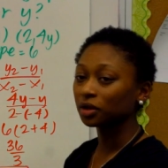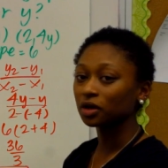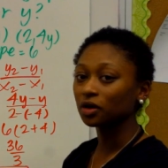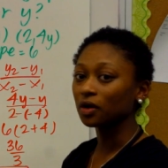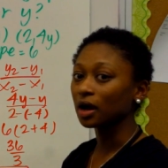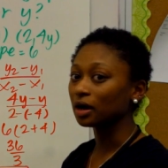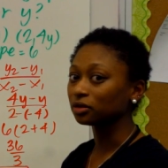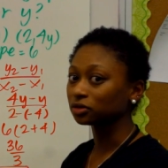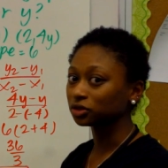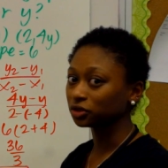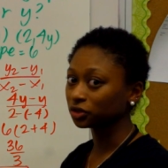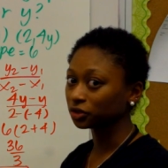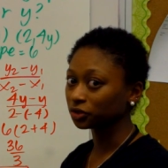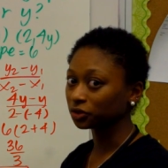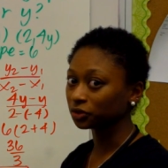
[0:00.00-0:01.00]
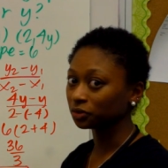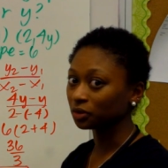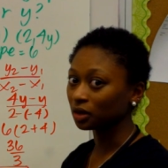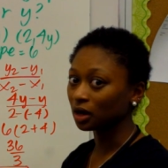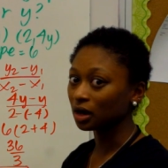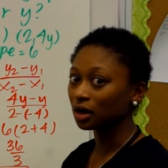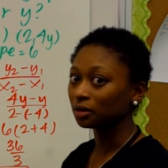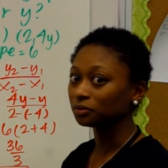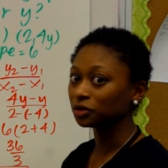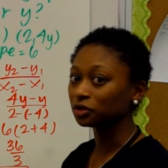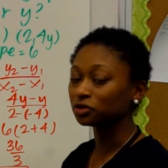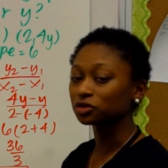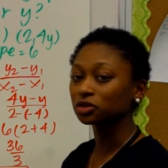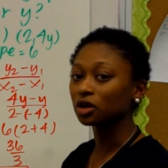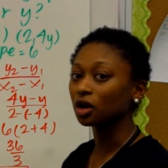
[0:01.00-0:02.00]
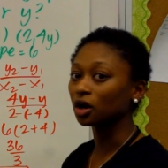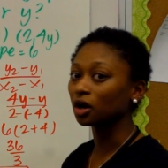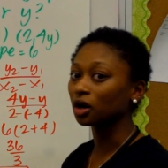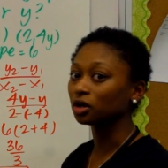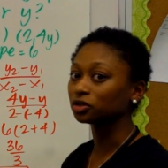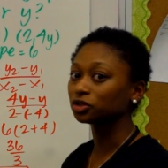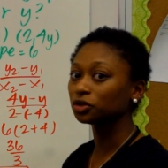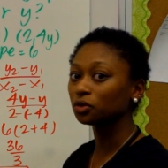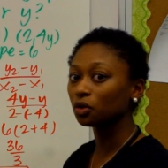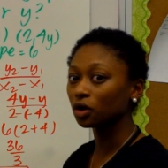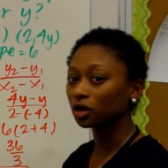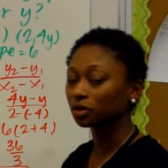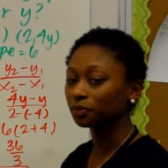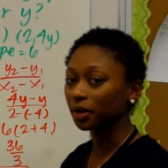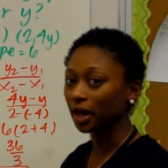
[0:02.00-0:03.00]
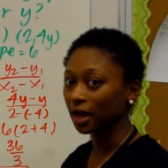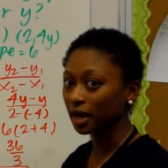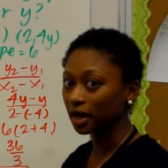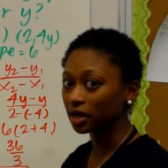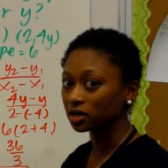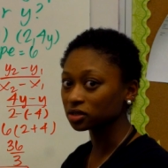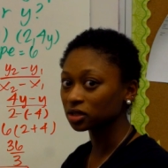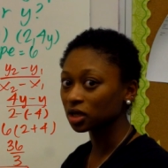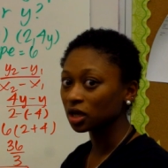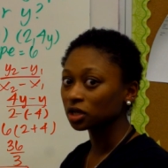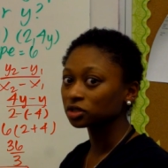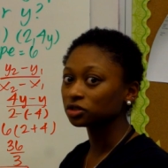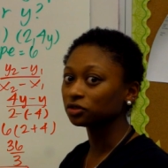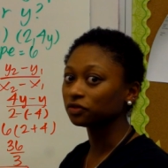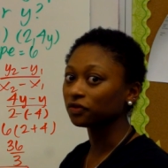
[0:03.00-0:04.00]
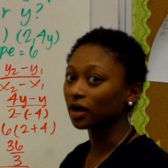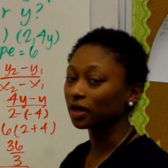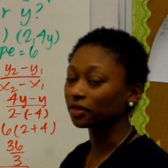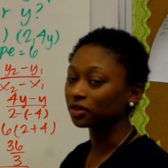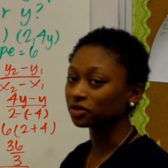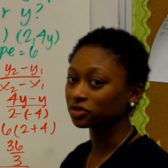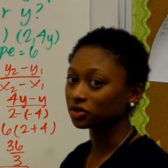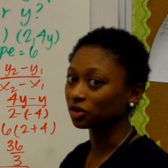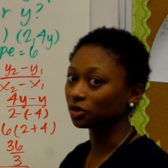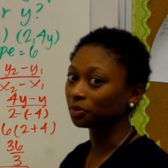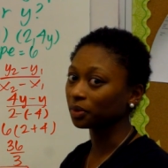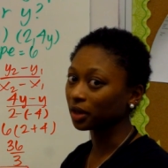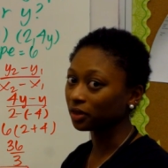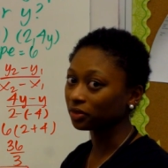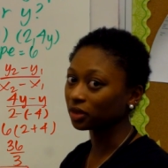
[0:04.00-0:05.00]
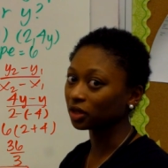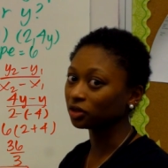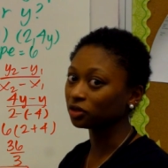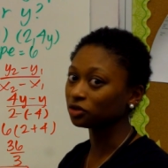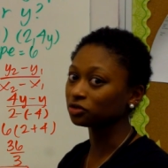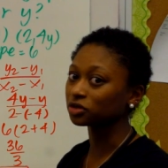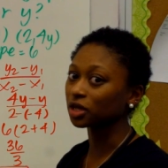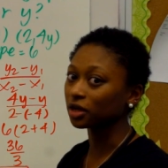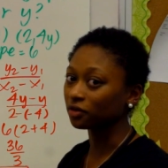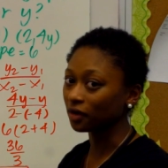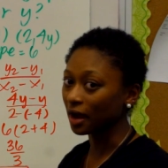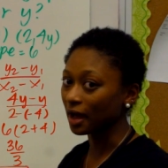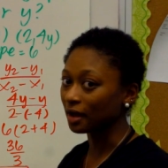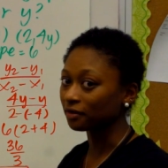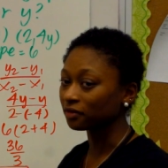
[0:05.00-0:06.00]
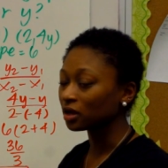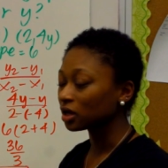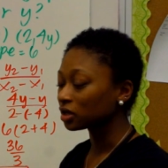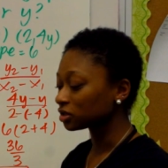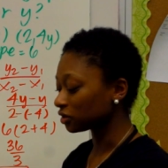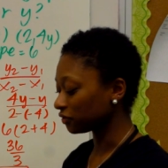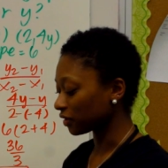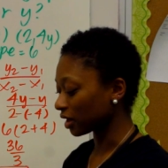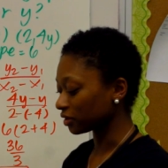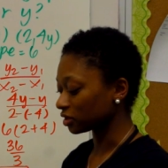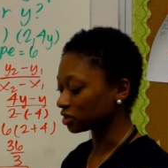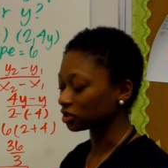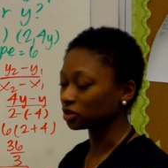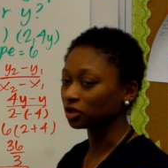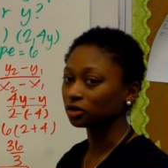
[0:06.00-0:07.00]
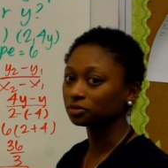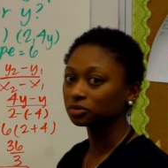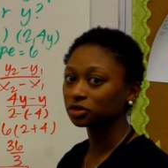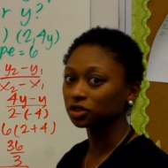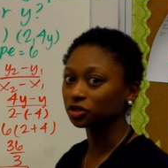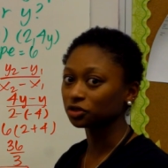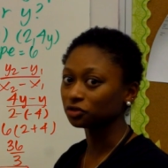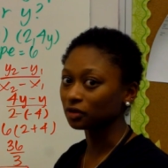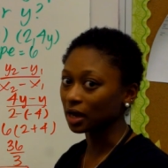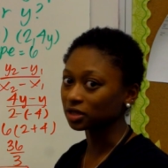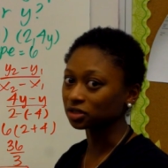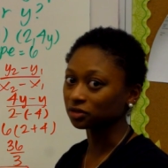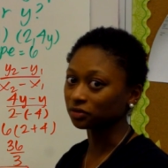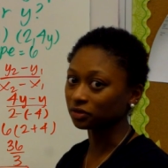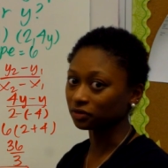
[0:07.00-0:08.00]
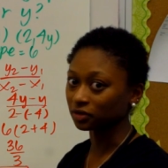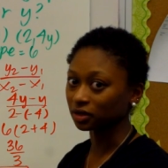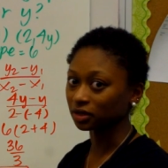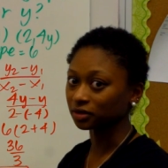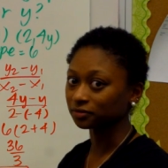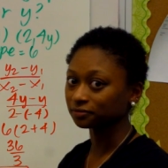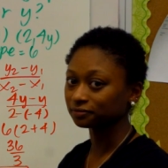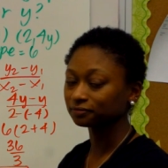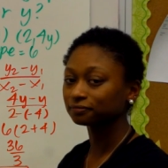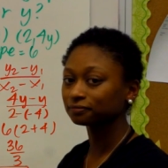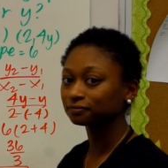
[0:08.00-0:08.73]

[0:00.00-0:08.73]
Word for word: We know how to um, use uh, two ordered pairs to find the slope and then use a graph to find the slope to do rise over run.